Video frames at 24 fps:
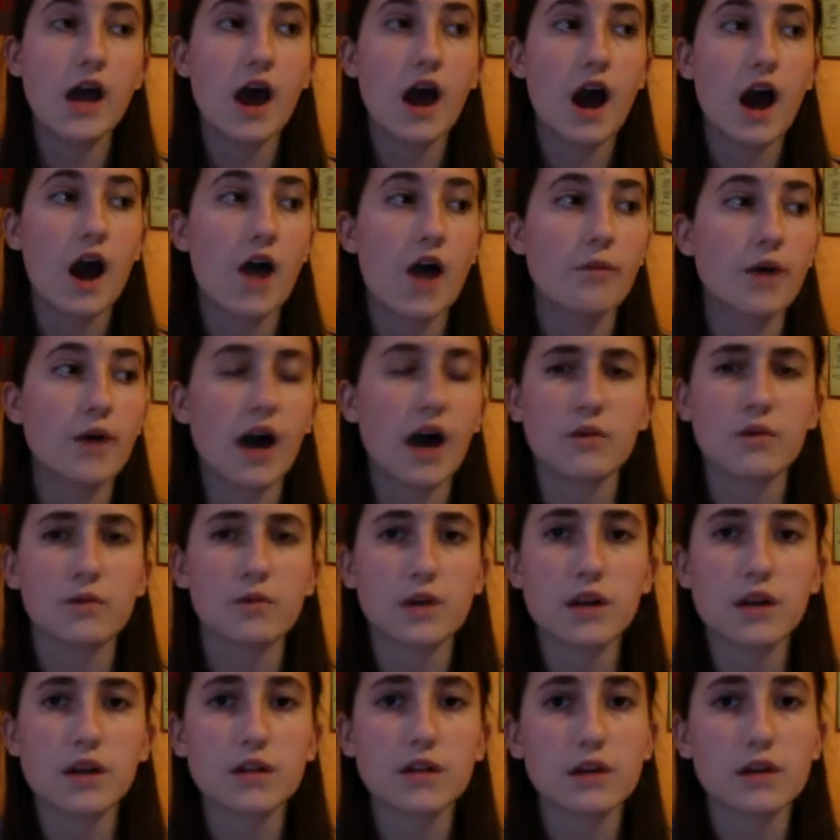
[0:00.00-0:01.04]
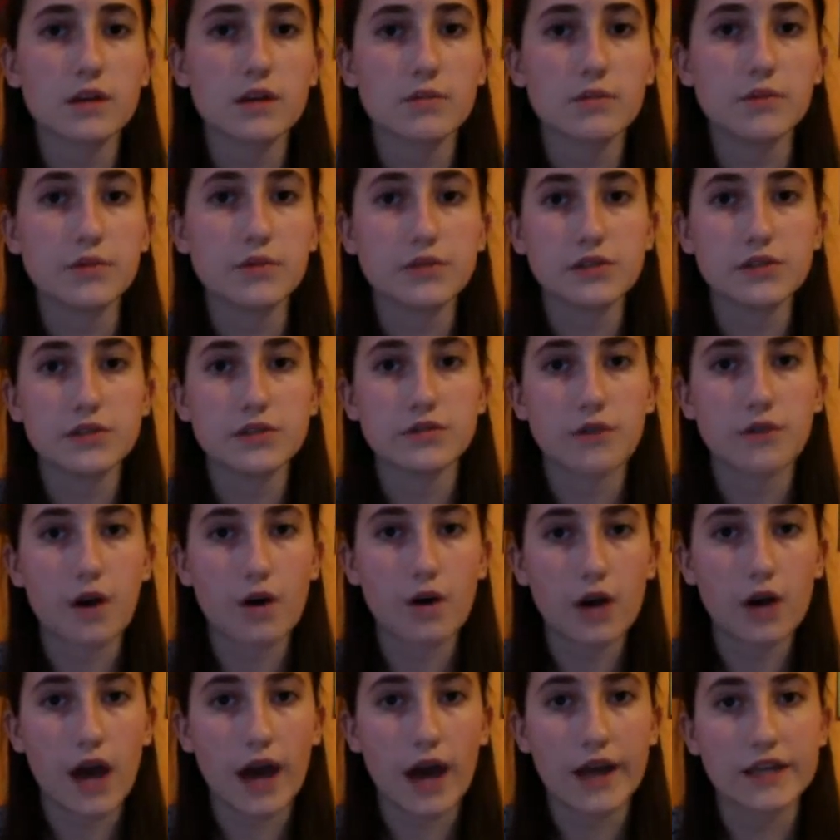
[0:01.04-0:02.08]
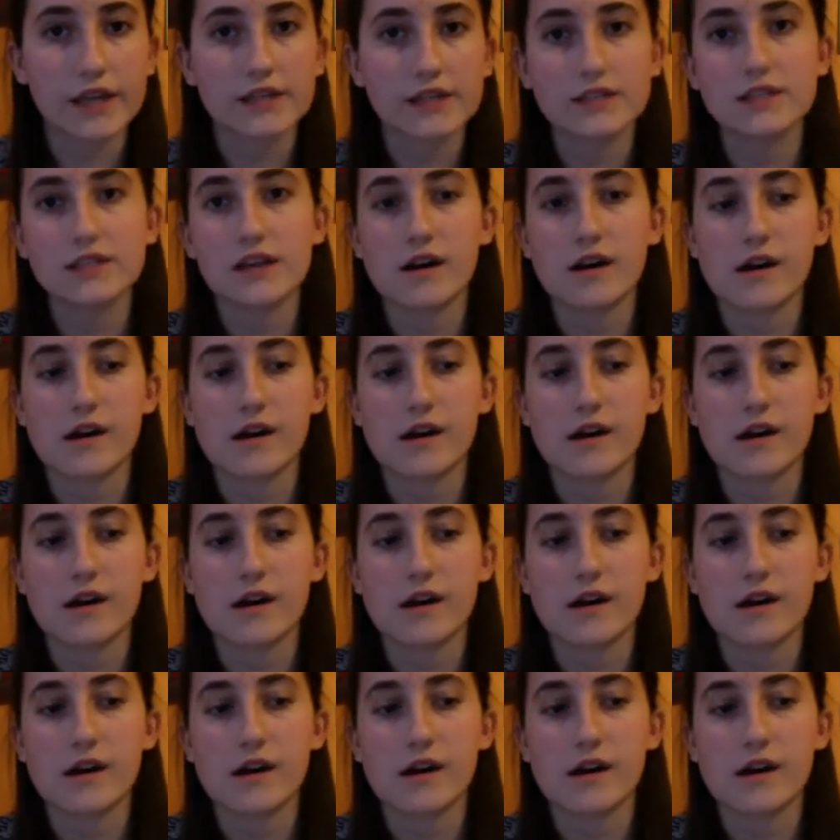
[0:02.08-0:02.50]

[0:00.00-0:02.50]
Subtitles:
I want to look at abuses of all kinds.